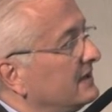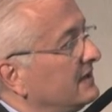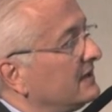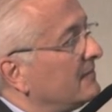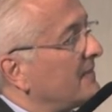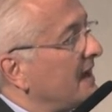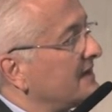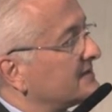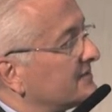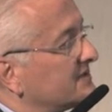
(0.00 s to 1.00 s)
in
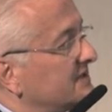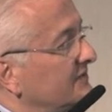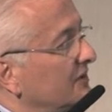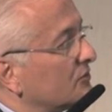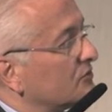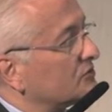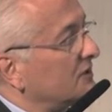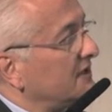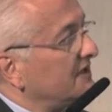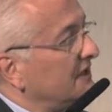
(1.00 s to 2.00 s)
mice receiving
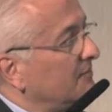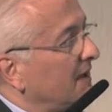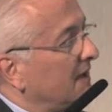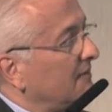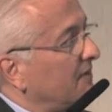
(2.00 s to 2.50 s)
ruxolitinib and